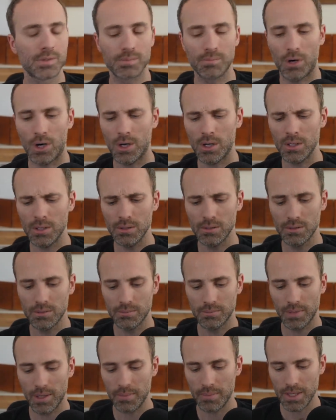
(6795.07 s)
small,
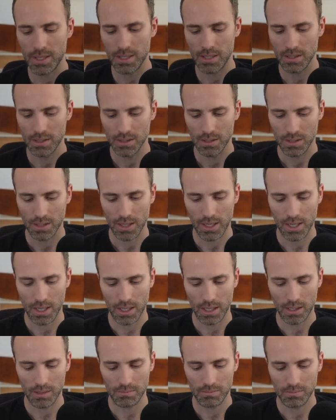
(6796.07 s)
maybe,
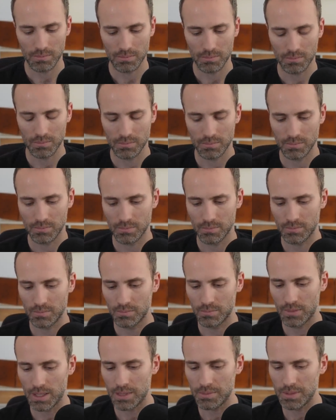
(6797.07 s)
um,
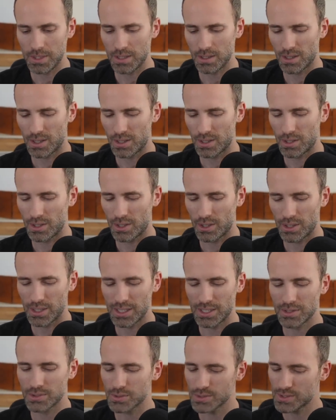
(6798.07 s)
maybe uh,
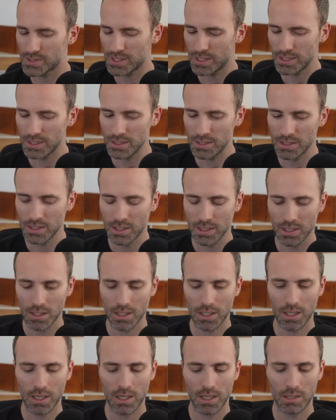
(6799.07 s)
uninteresting,
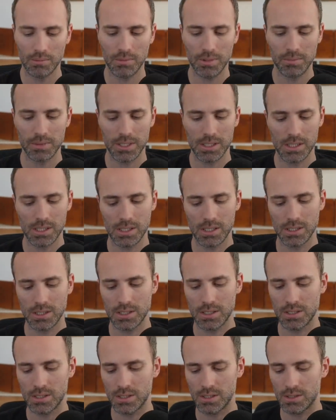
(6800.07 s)
uh, maybe
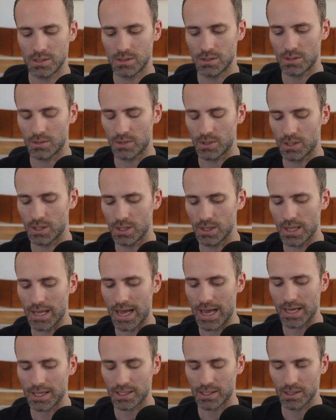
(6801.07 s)
you know a
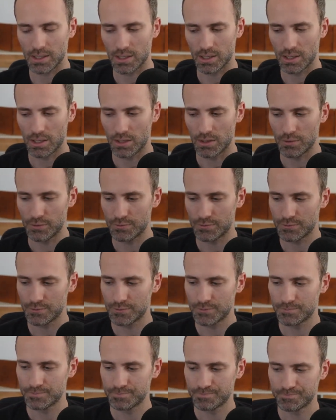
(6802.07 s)
lack
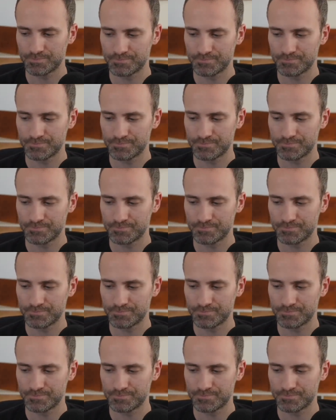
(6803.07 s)
of